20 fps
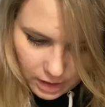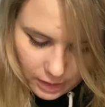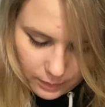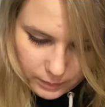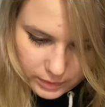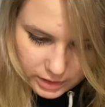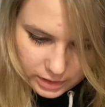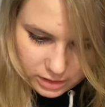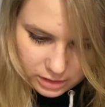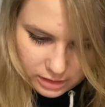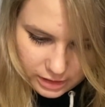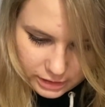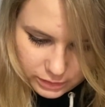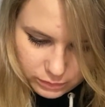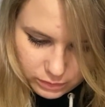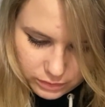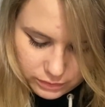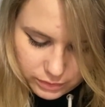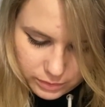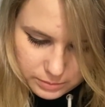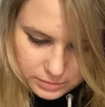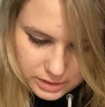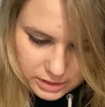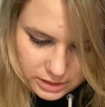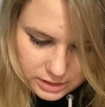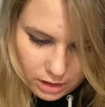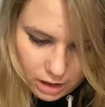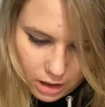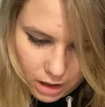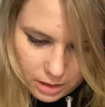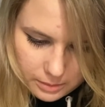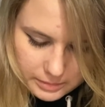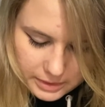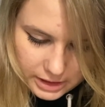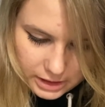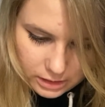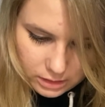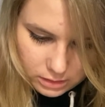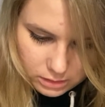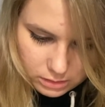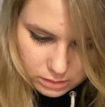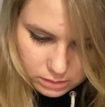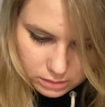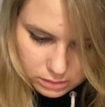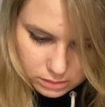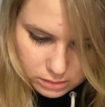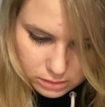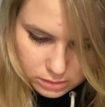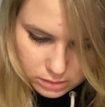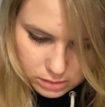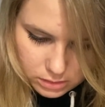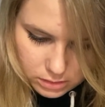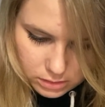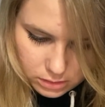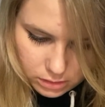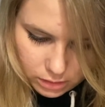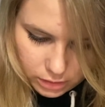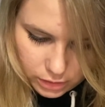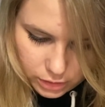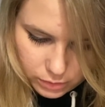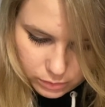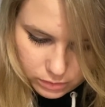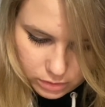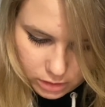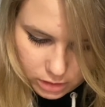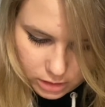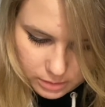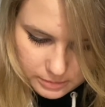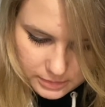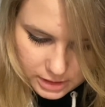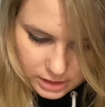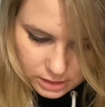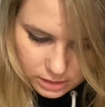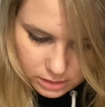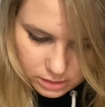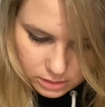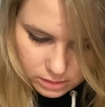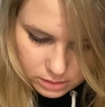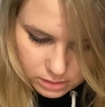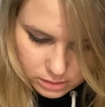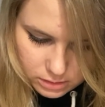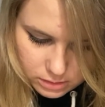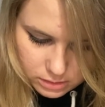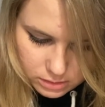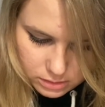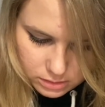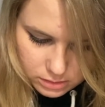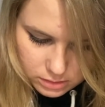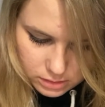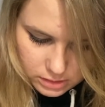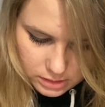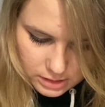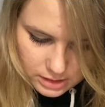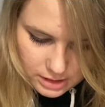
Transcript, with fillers: I want to collect one from Tommy. Are you Tommy? Yeah!